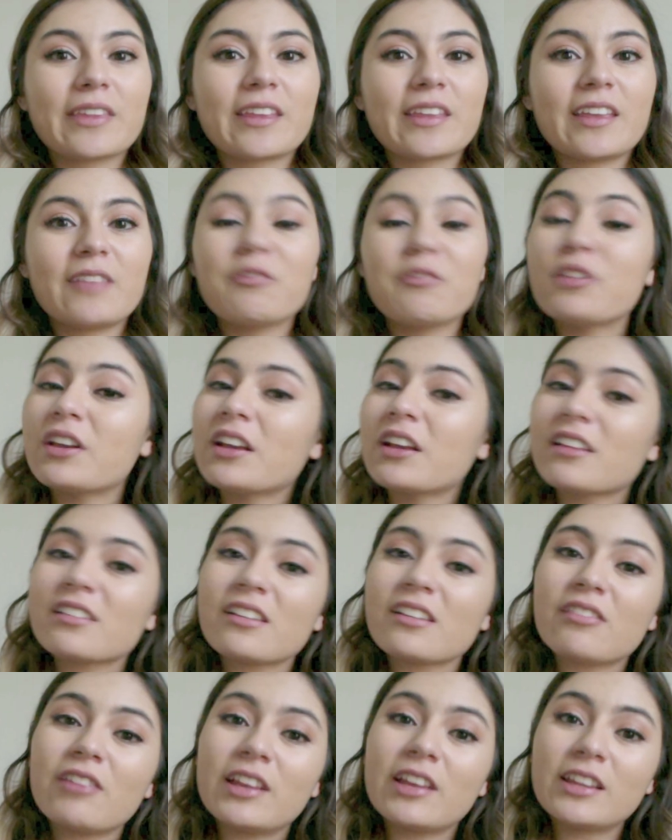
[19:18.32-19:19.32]
If you guys
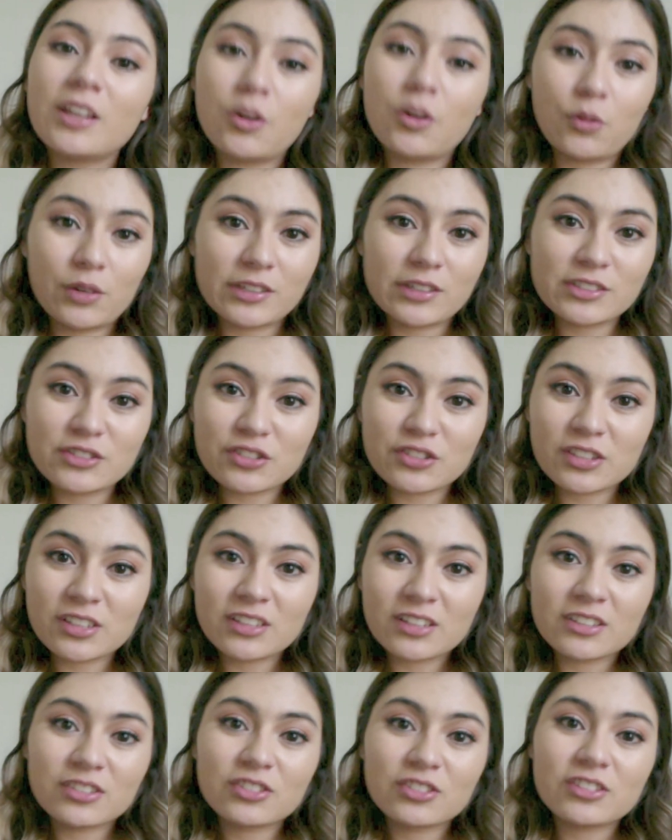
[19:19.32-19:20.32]
have any
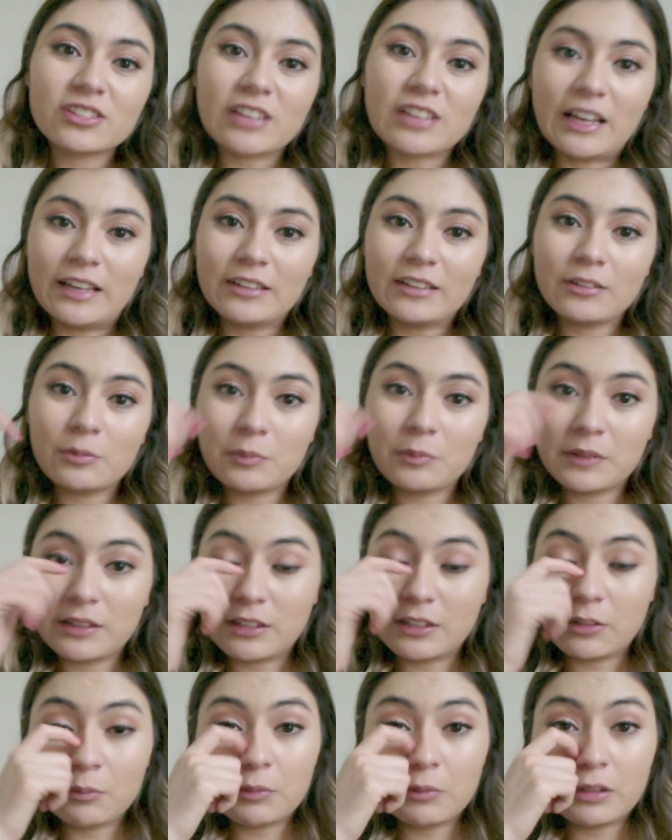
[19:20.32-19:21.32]
questions, just ask me
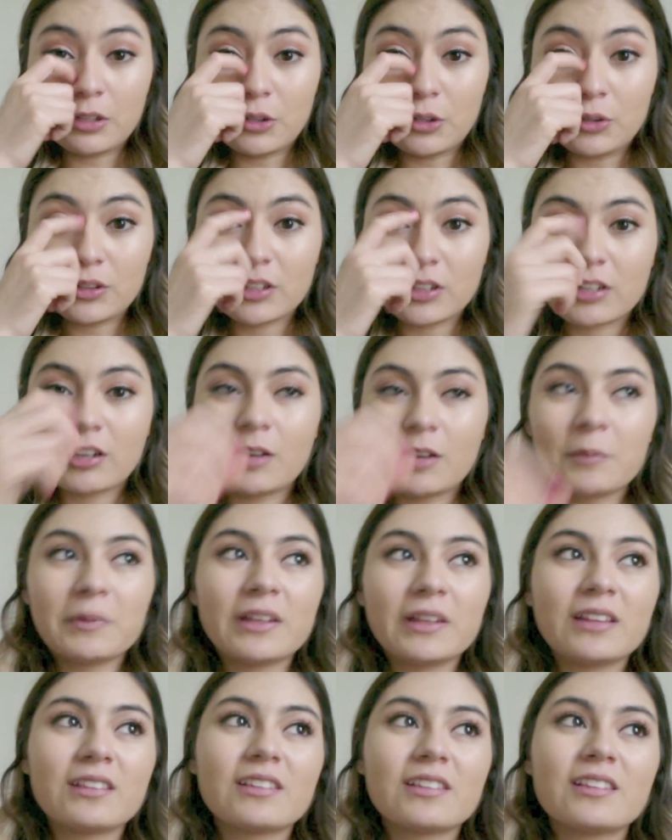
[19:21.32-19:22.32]
down below in the
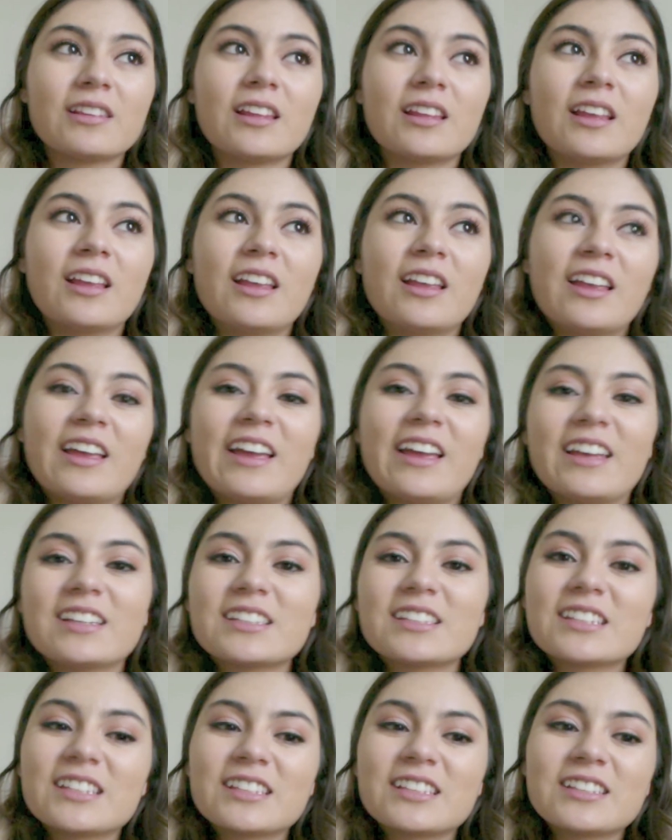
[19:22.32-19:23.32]
comments
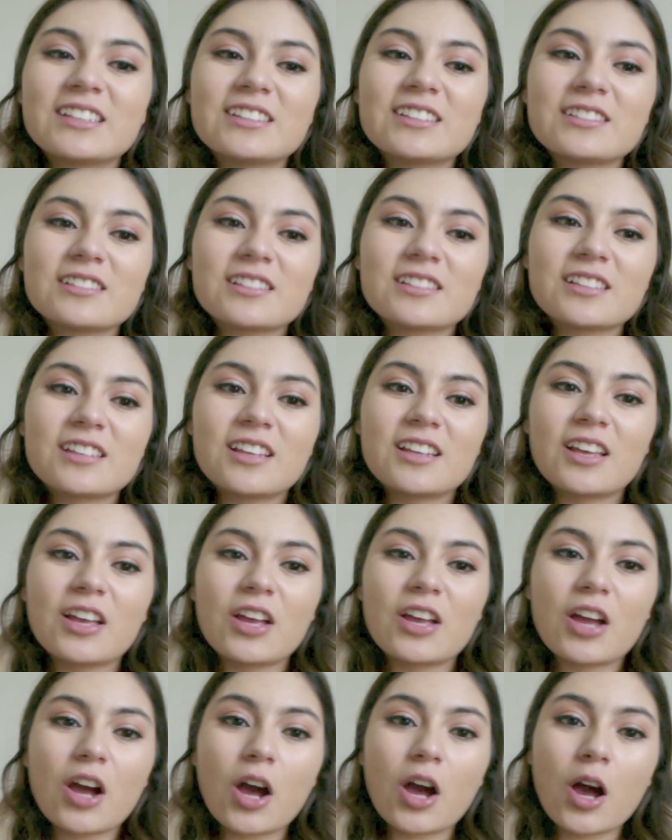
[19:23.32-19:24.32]
and
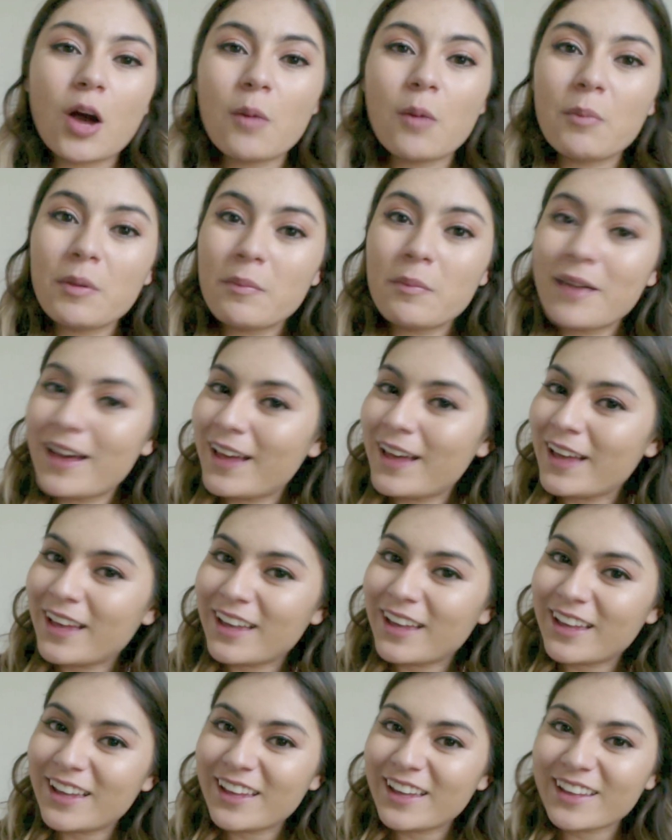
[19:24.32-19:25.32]
I'll be
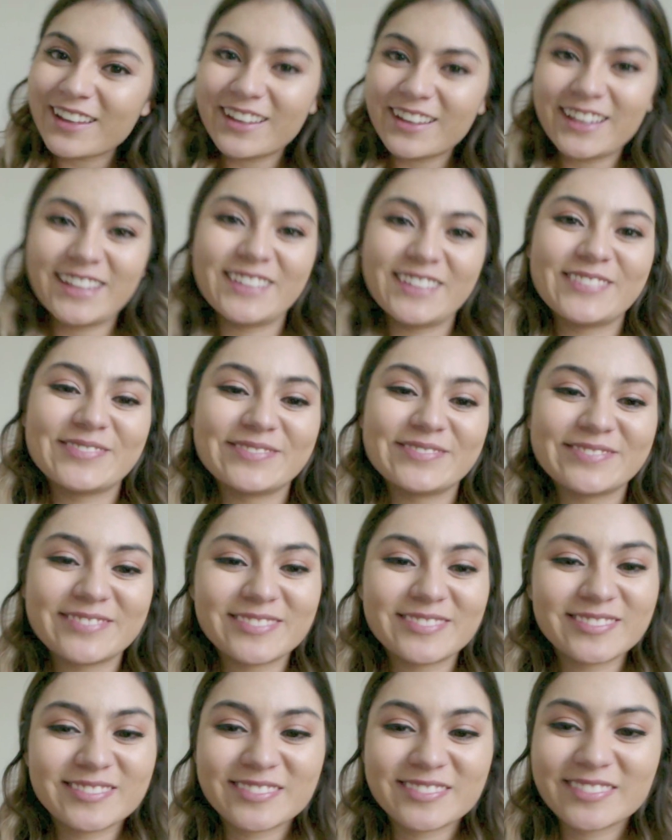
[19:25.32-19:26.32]
back.
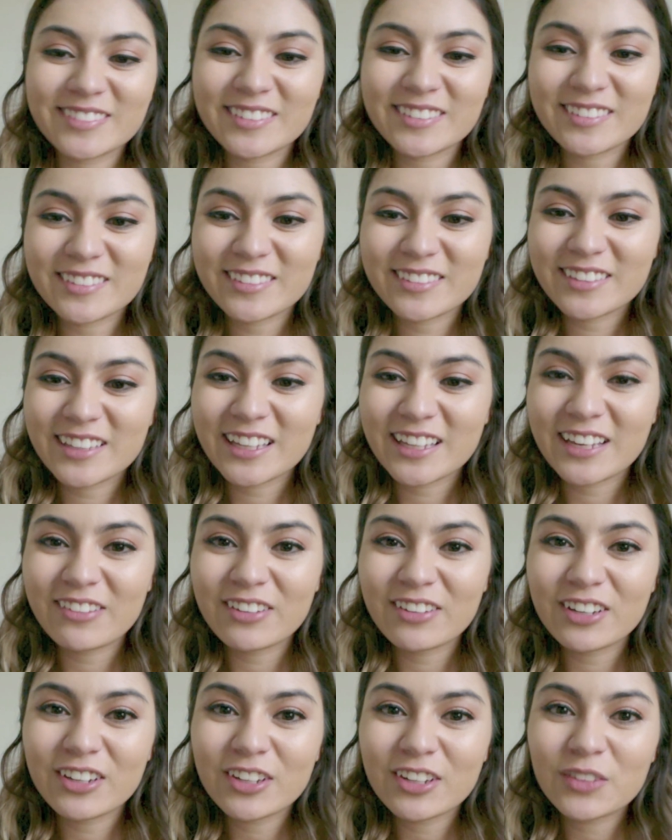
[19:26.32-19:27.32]
Have a
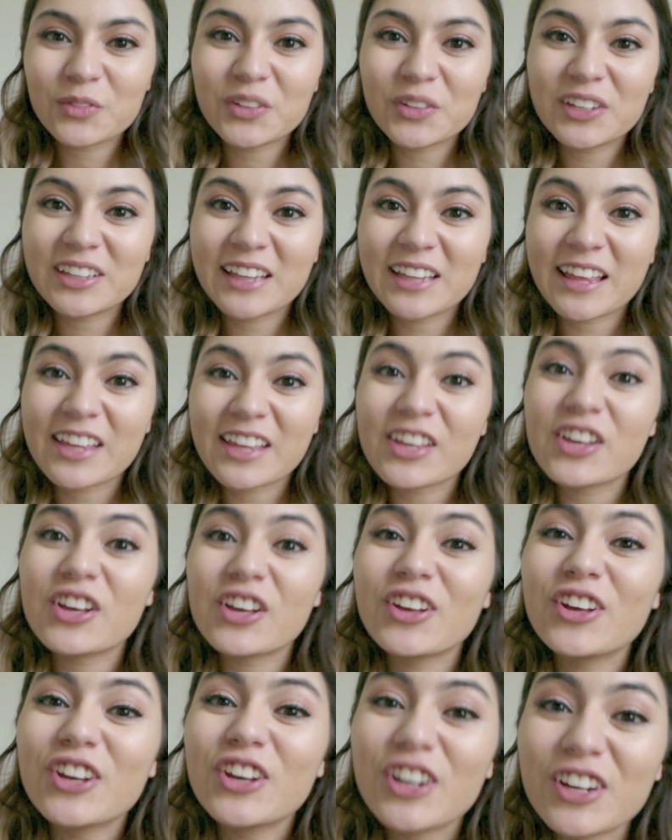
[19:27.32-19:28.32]
good one and
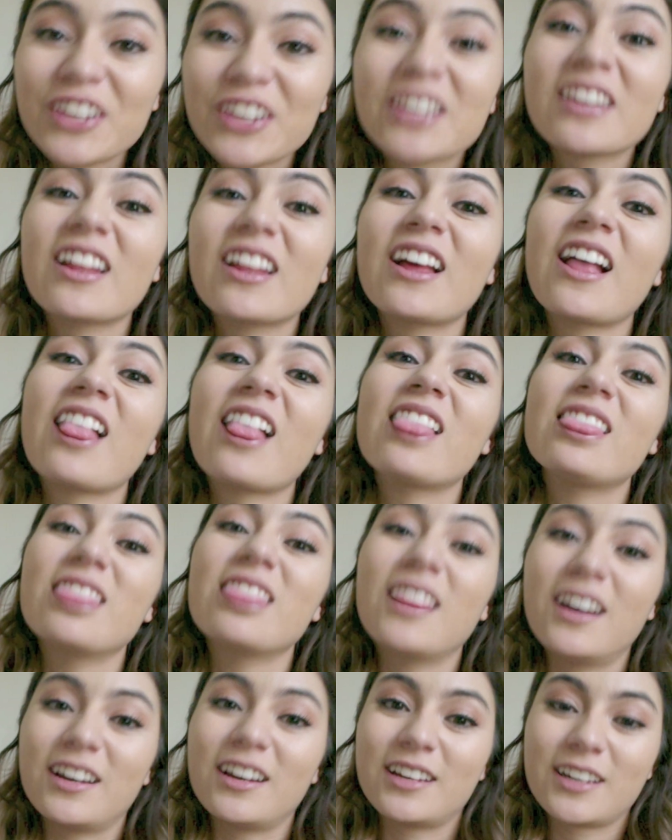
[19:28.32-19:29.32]
good
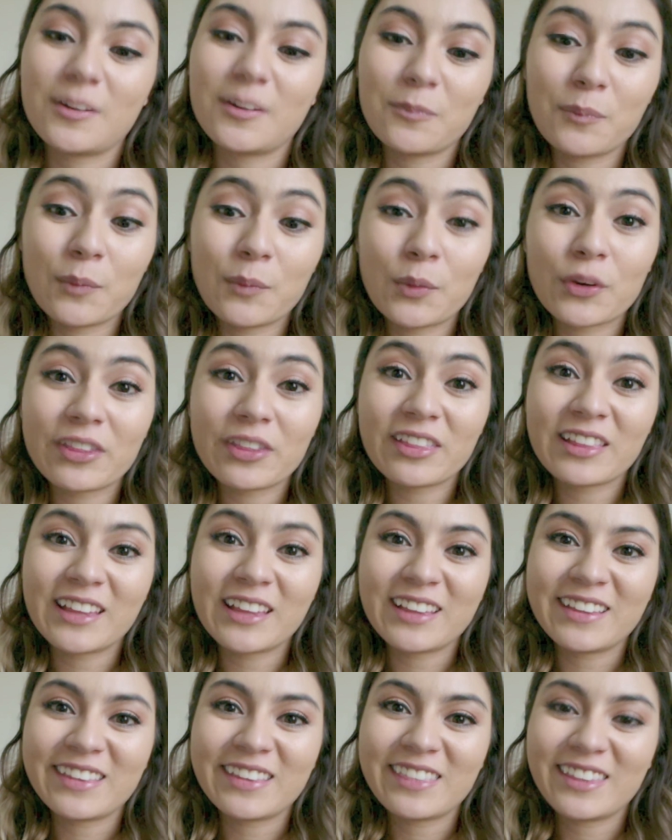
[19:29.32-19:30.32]
luck more than
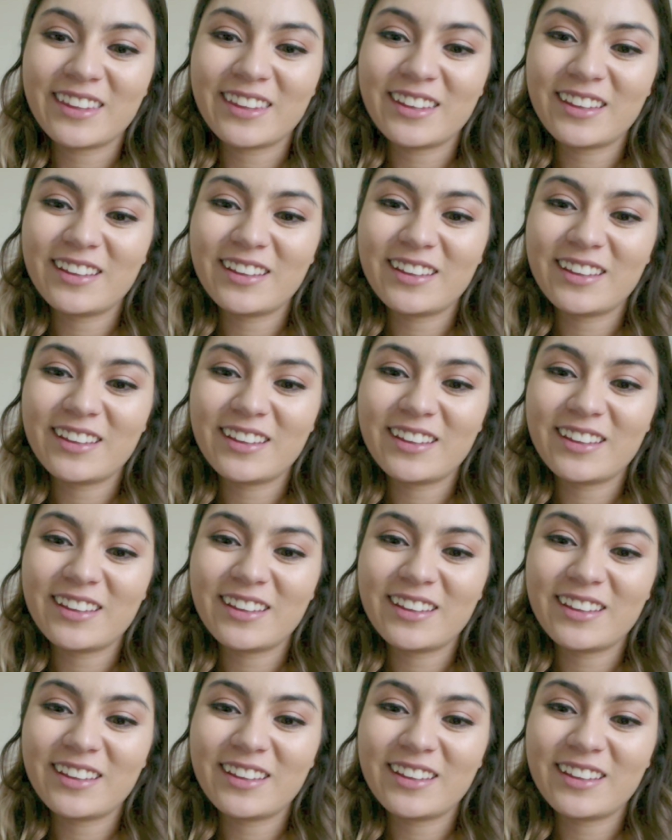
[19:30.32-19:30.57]
anything.